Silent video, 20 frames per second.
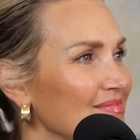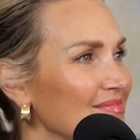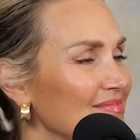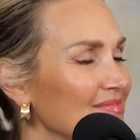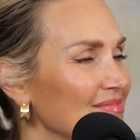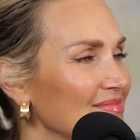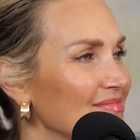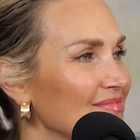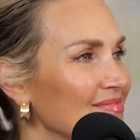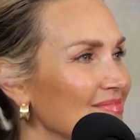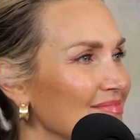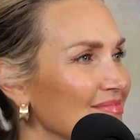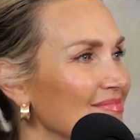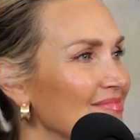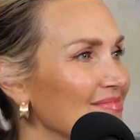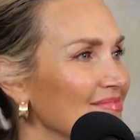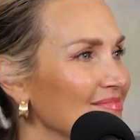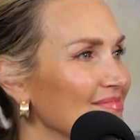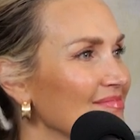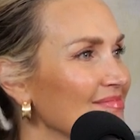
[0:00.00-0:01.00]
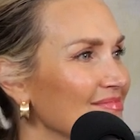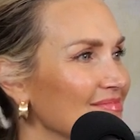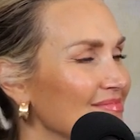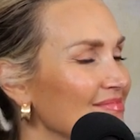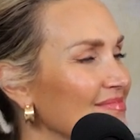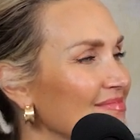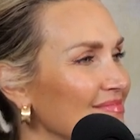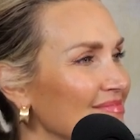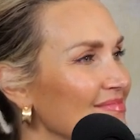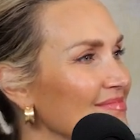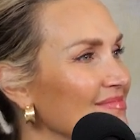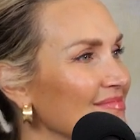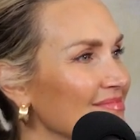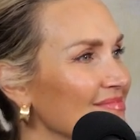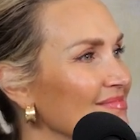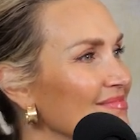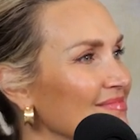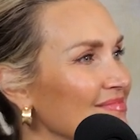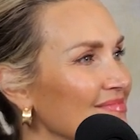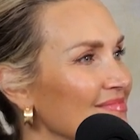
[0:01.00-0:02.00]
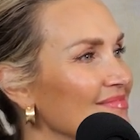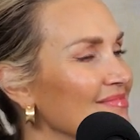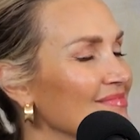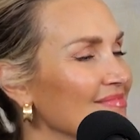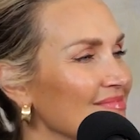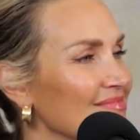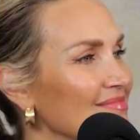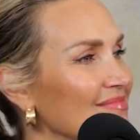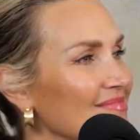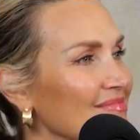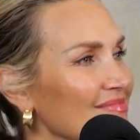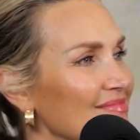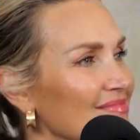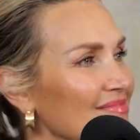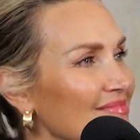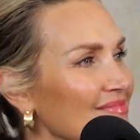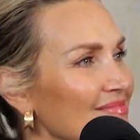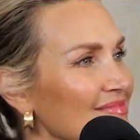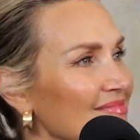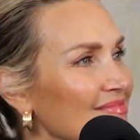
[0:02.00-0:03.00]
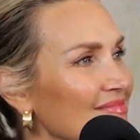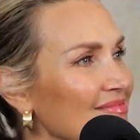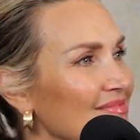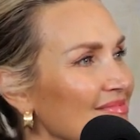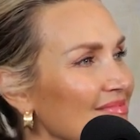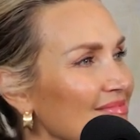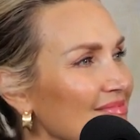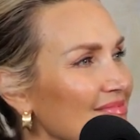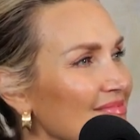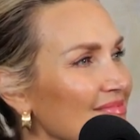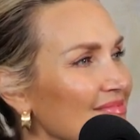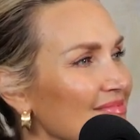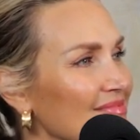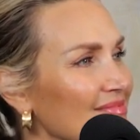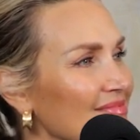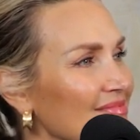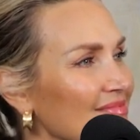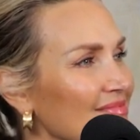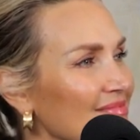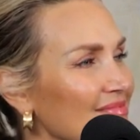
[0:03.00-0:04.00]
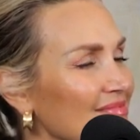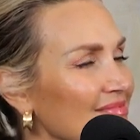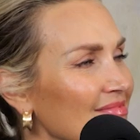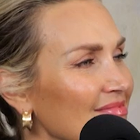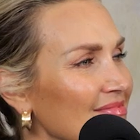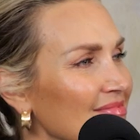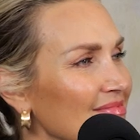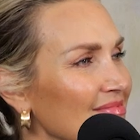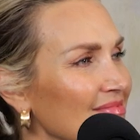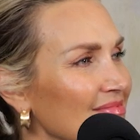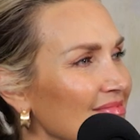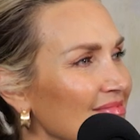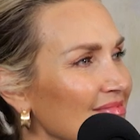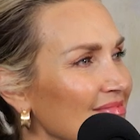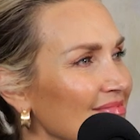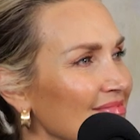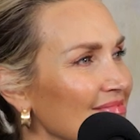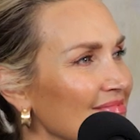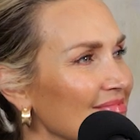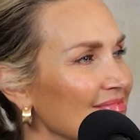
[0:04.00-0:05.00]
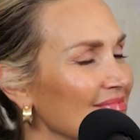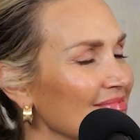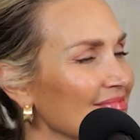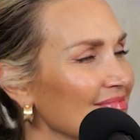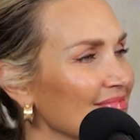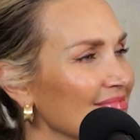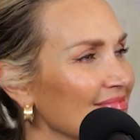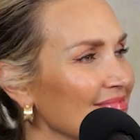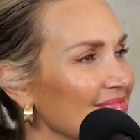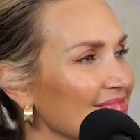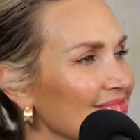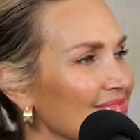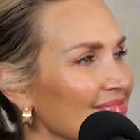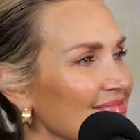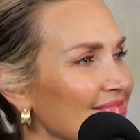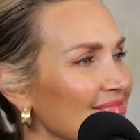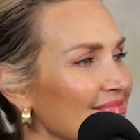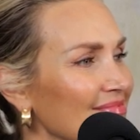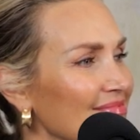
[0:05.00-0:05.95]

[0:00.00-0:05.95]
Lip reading: (silent)